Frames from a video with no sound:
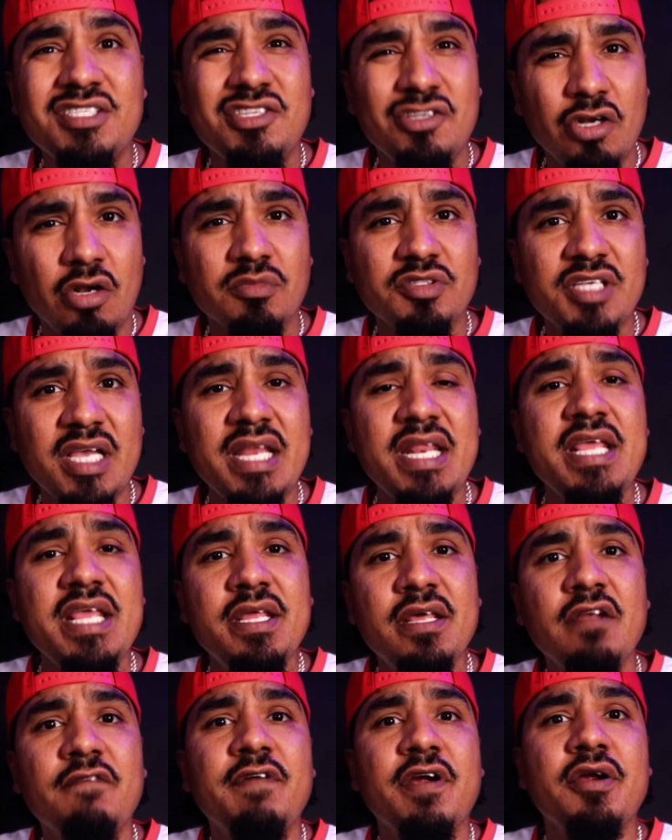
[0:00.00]
You know what I'm saying? He
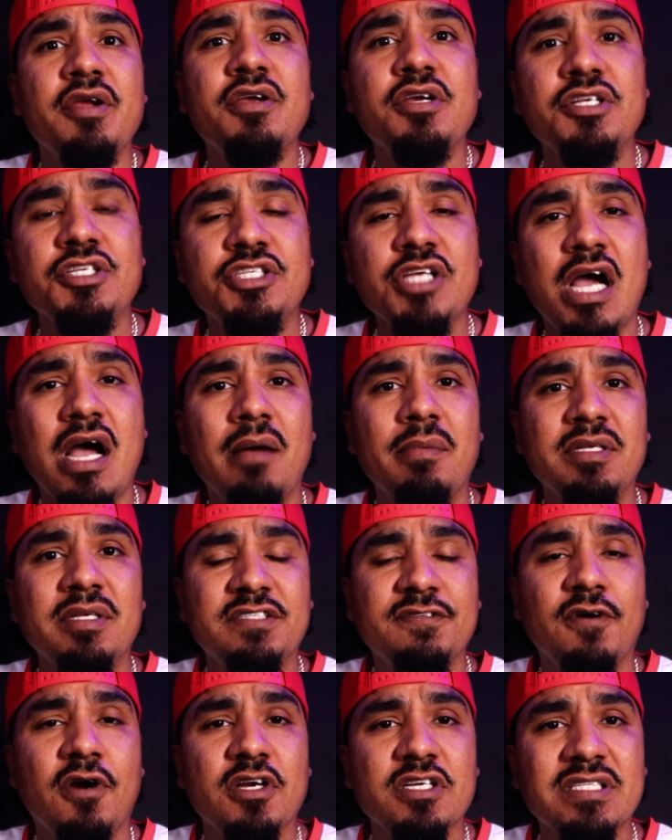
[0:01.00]
did a very good job as
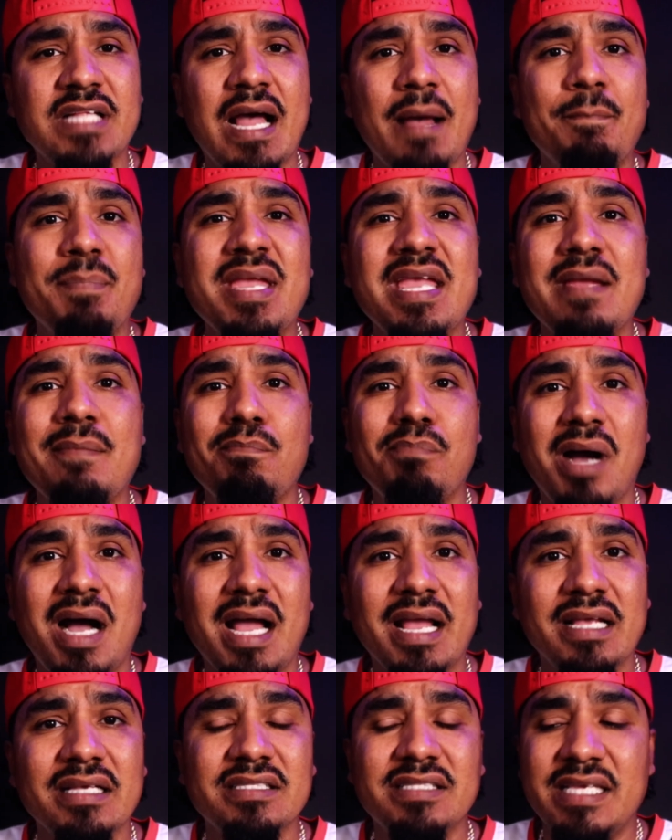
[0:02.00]
far as not being
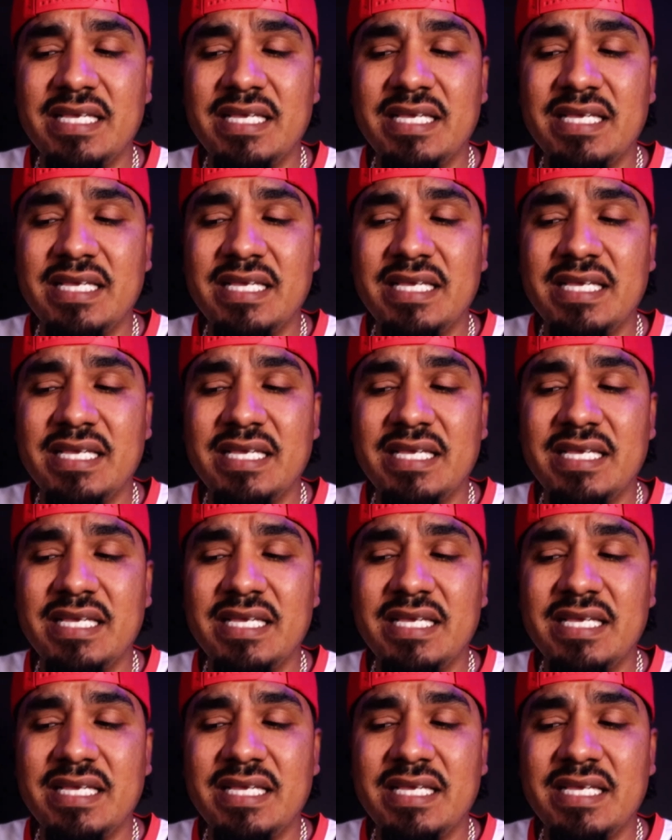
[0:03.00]
biased.